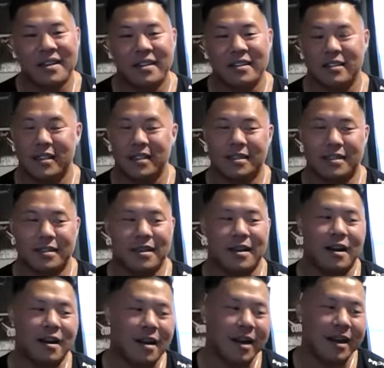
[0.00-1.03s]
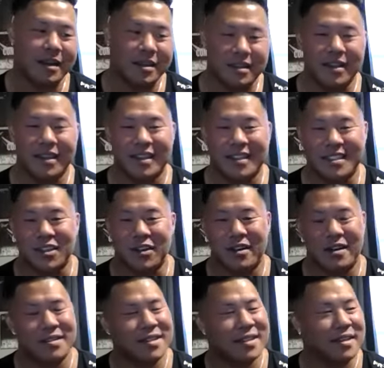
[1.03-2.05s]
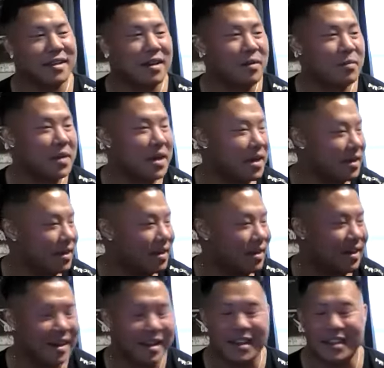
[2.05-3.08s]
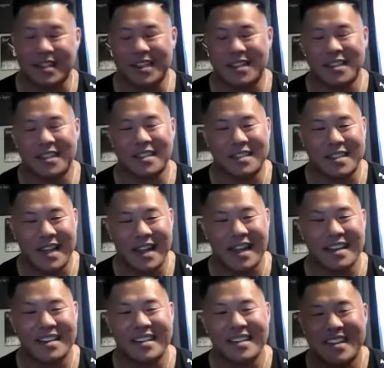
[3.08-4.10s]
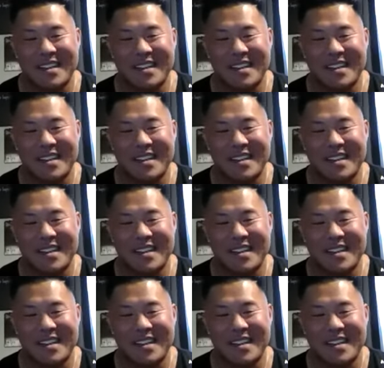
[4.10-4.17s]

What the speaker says: Like, all right. Like, so I was like, oh man, I guess I should have tanned.